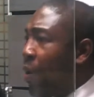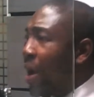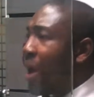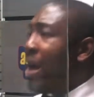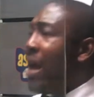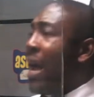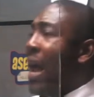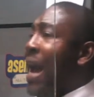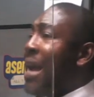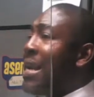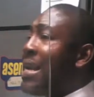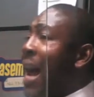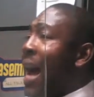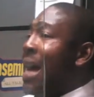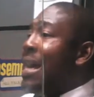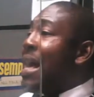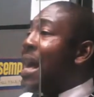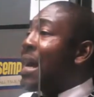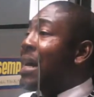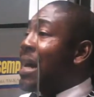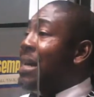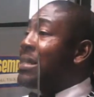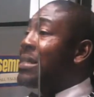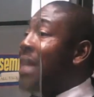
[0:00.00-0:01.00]
we e na
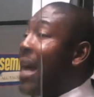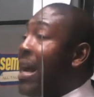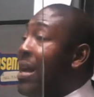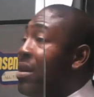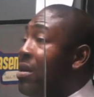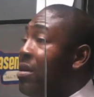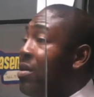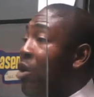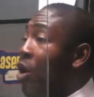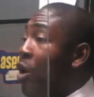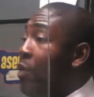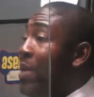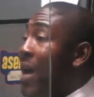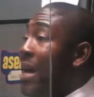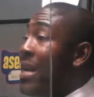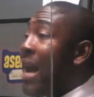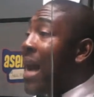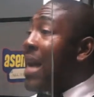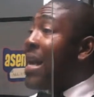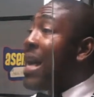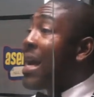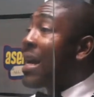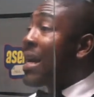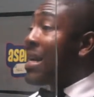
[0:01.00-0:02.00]
ye kasai obi e
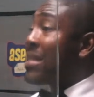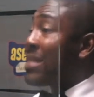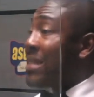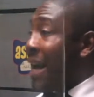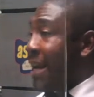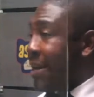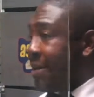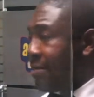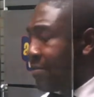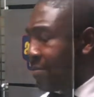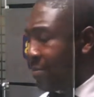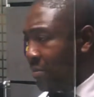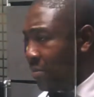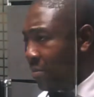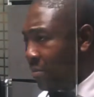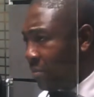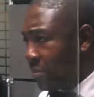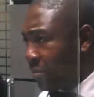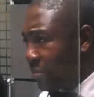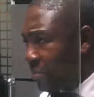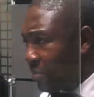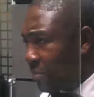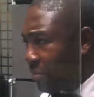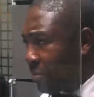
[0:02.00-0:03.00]
na ye kasai
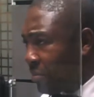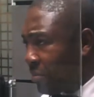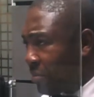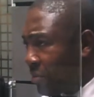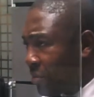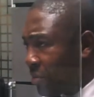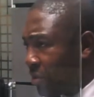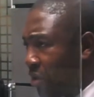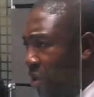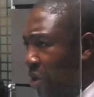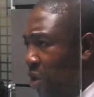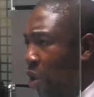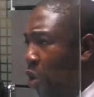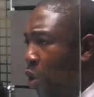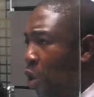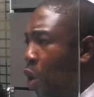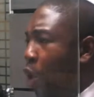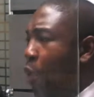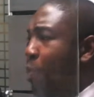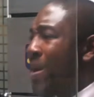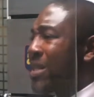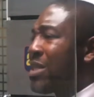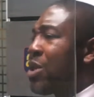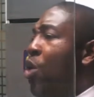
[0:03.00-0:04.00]

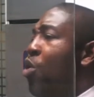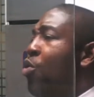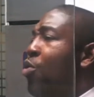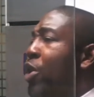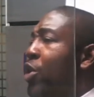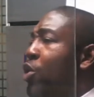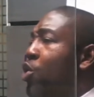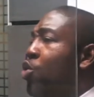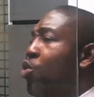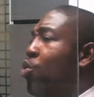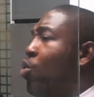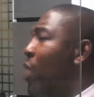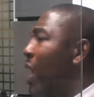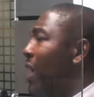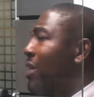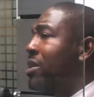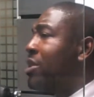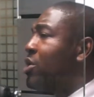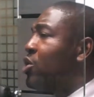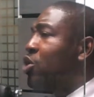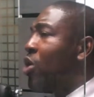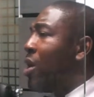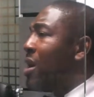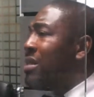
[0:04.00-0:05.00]
who better to renew
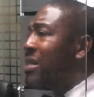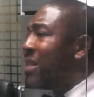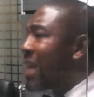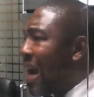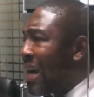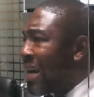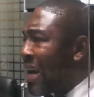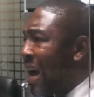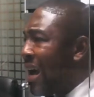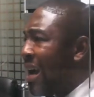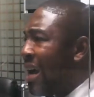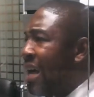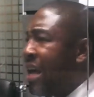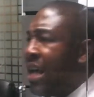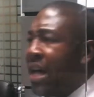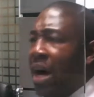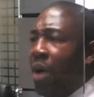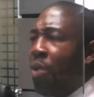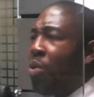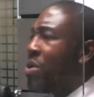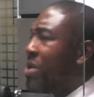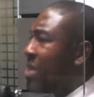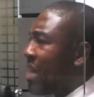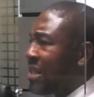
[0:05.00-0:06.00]
health insurance card?
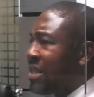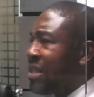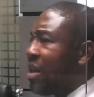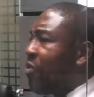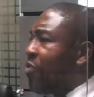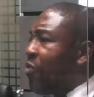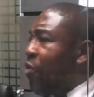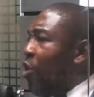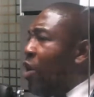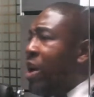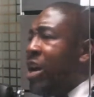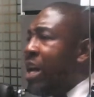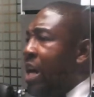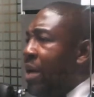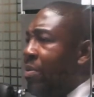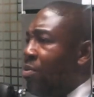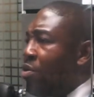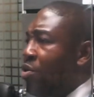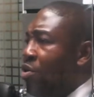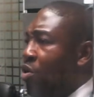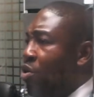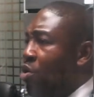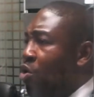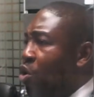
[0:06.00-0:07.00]
And when you answer 4 a.m.,
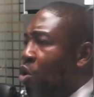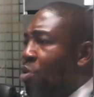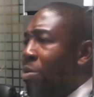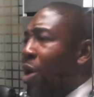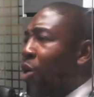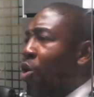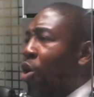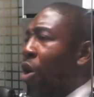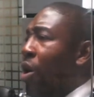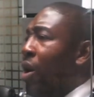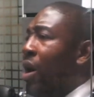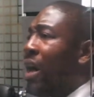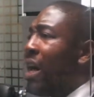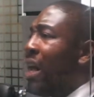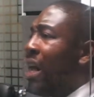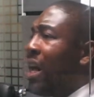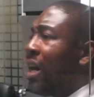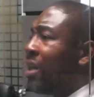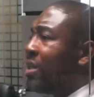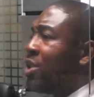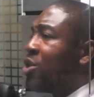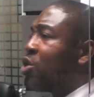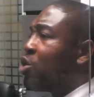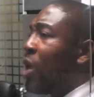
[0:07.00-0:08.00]
who better call
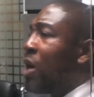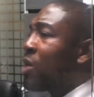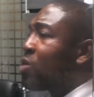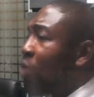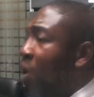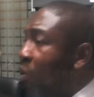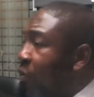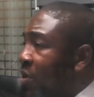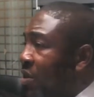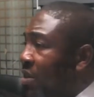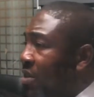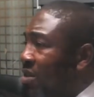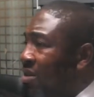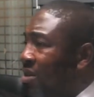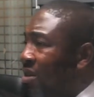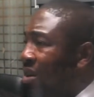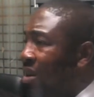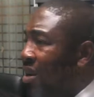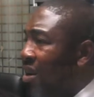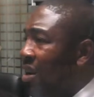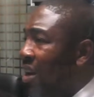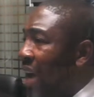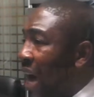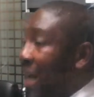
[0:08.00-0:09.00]
health insurance office?
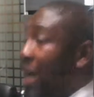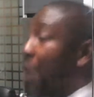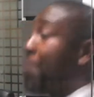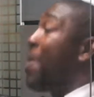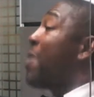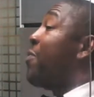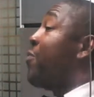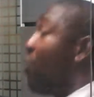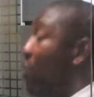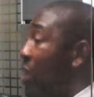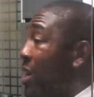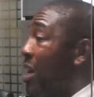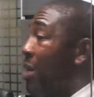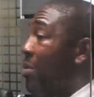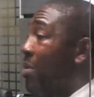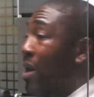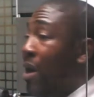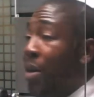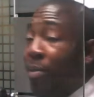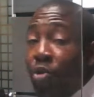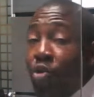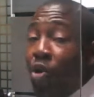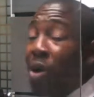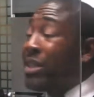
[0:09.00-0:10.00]
And apart 4 a.m.,
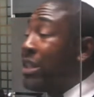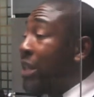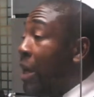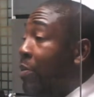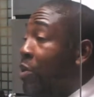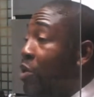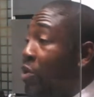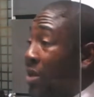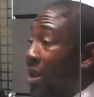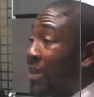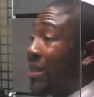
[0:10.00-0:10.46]
me watch a minute,